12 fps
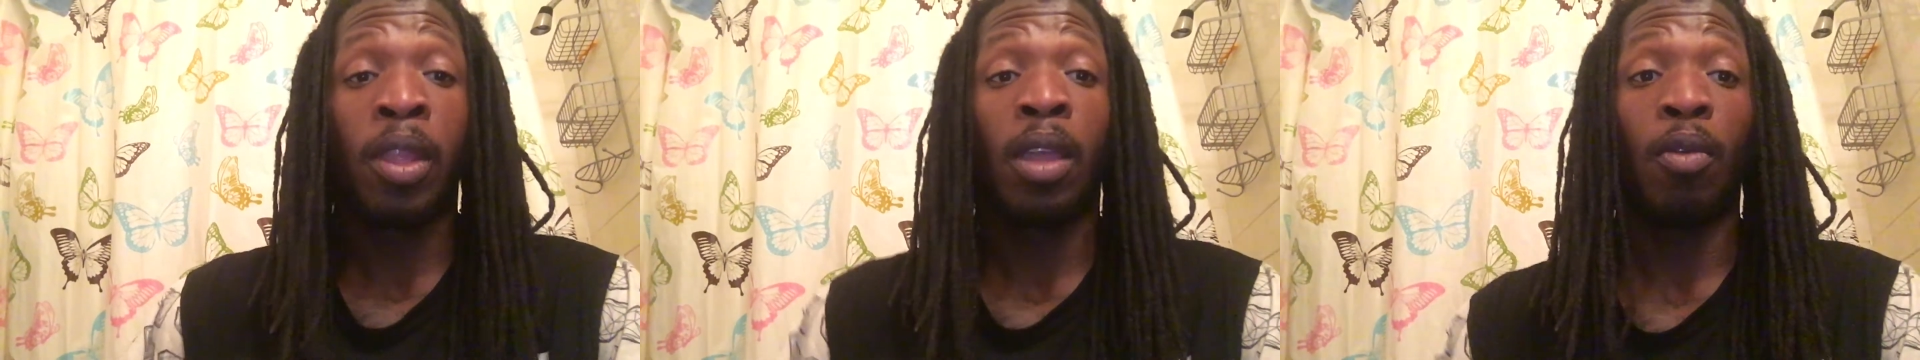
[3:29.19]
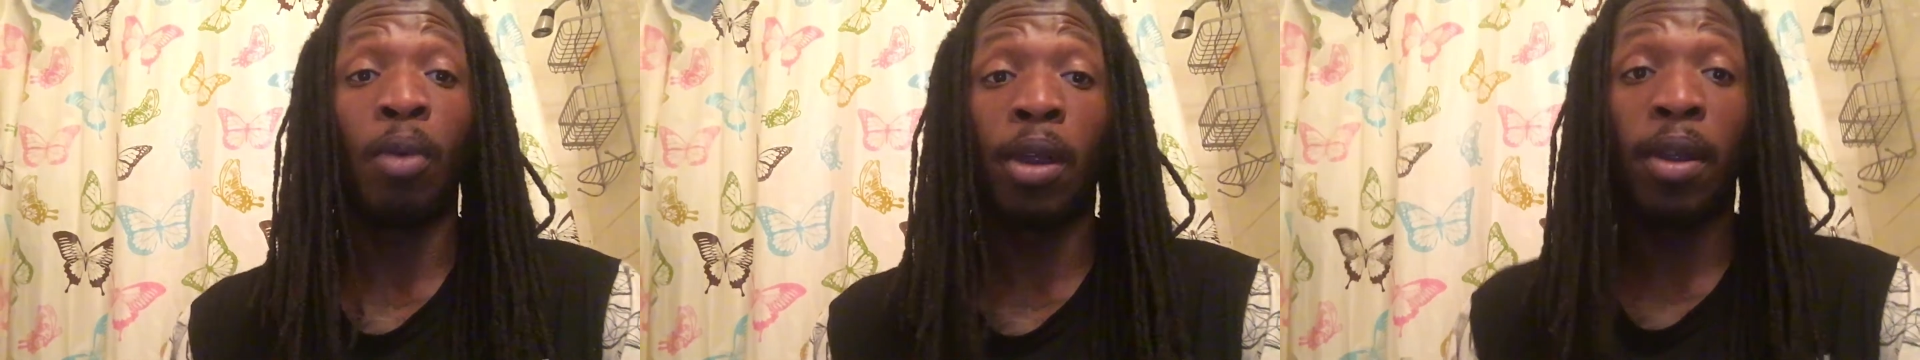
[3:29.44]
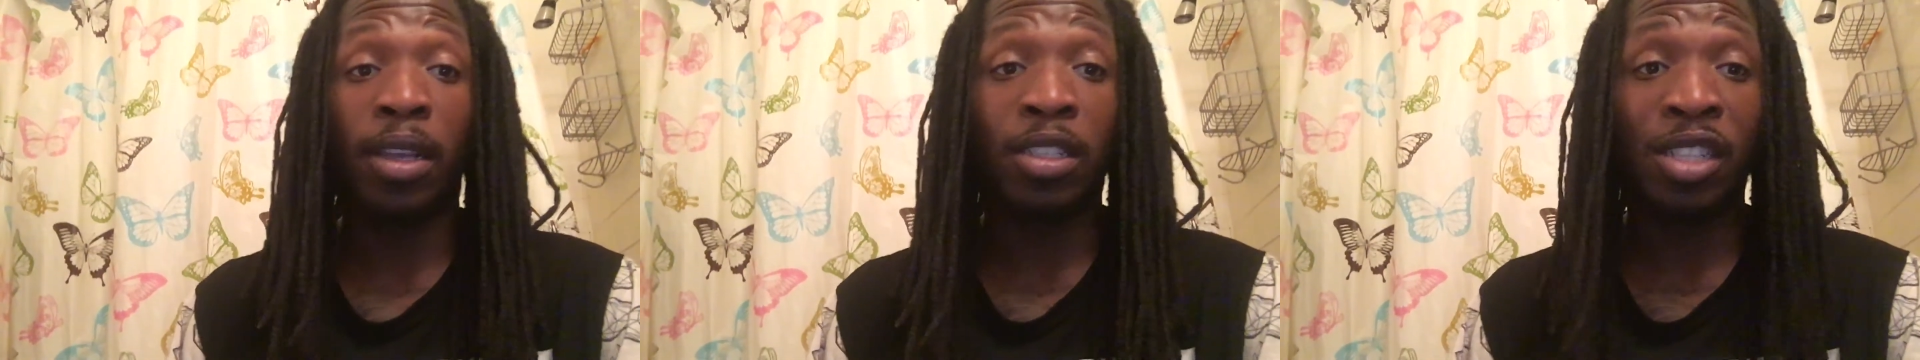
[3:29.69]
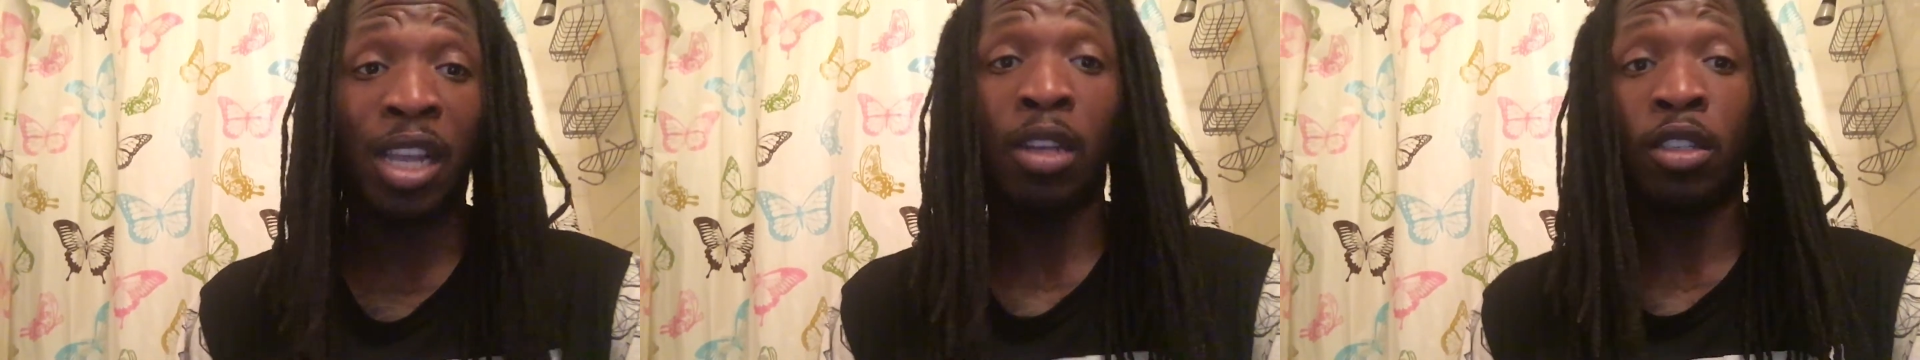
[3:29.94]
Whereas
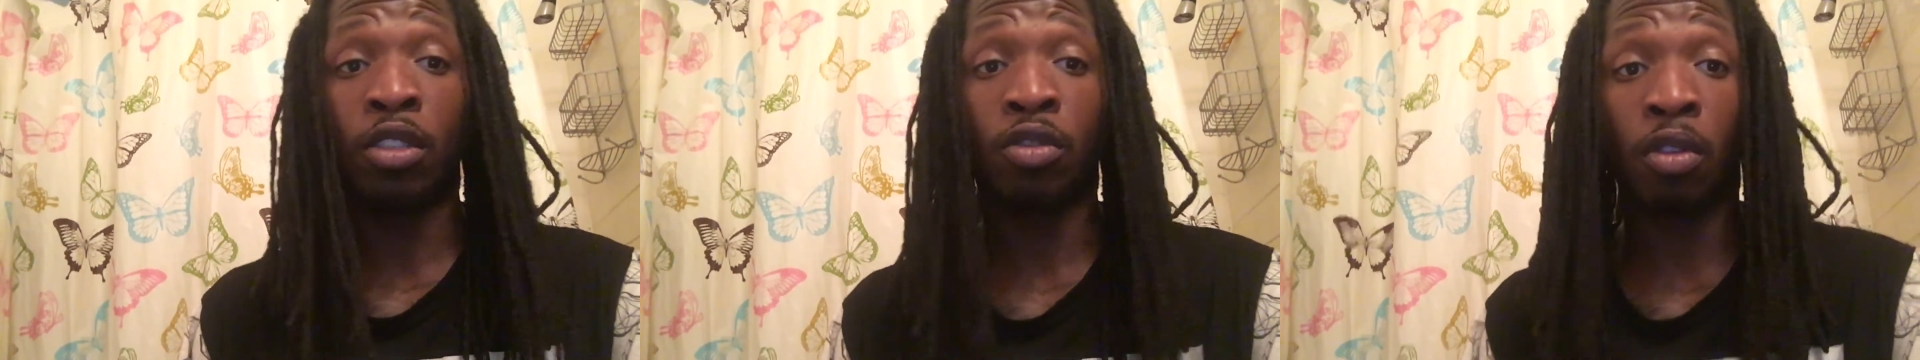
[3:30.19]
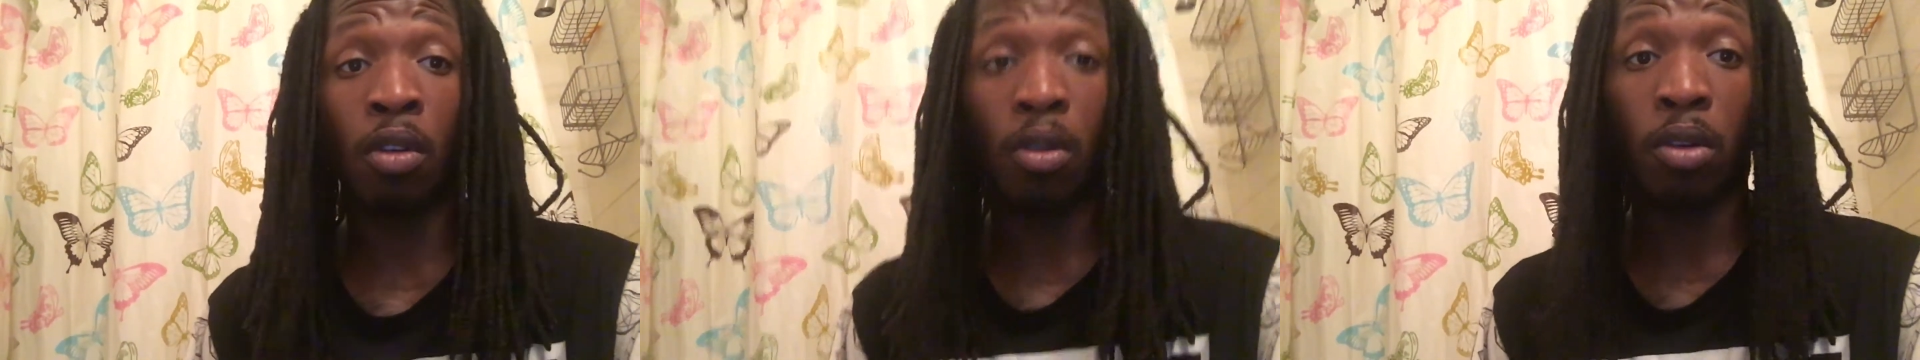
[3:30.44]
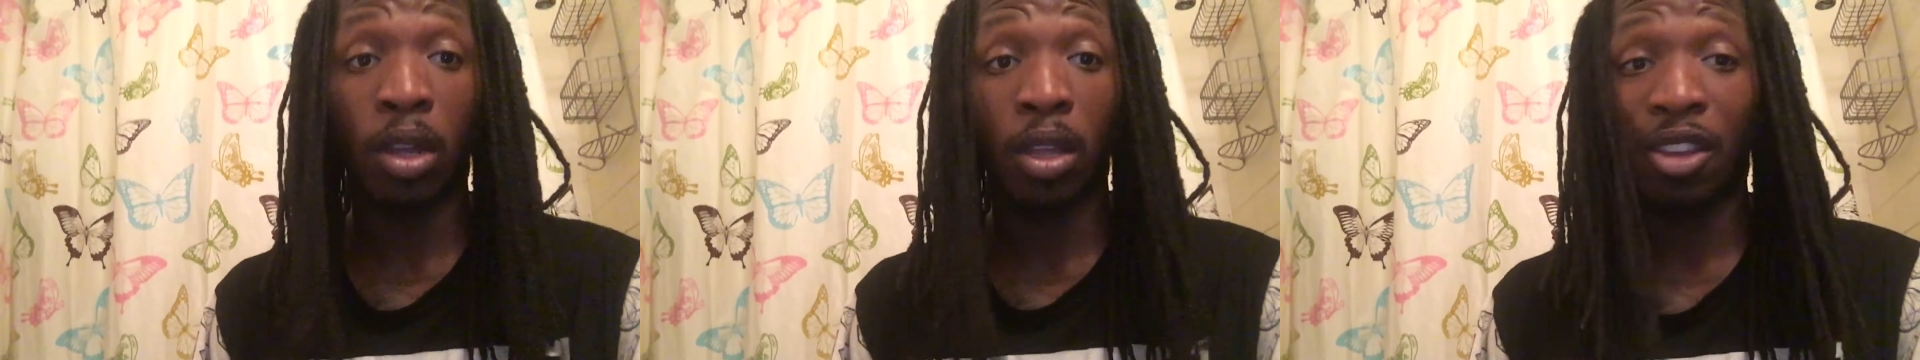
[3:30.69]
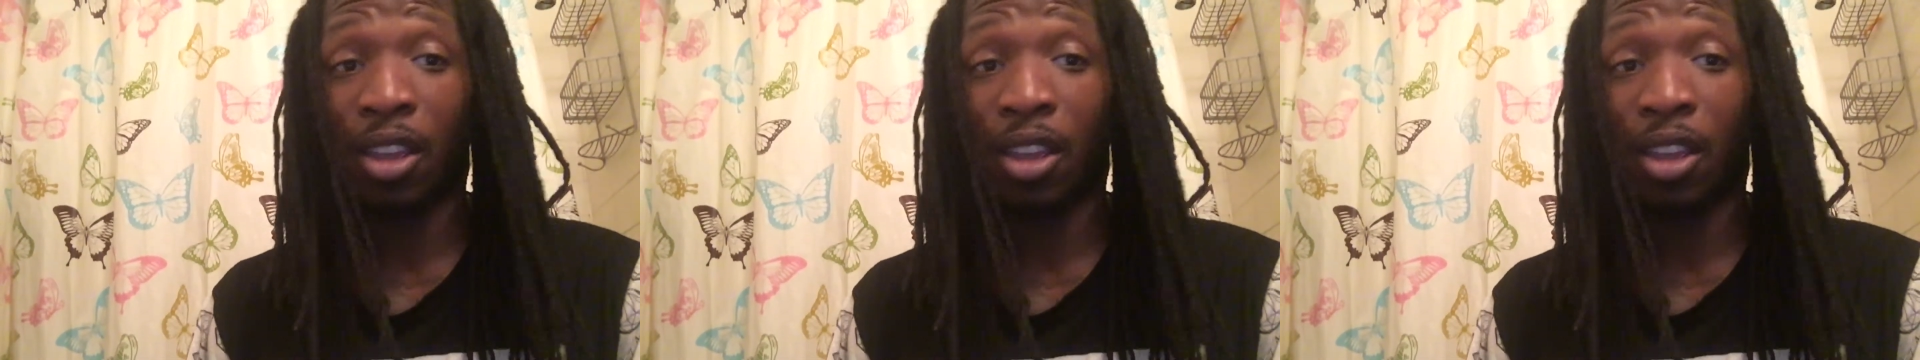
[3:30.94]
Jalen Strong, on the other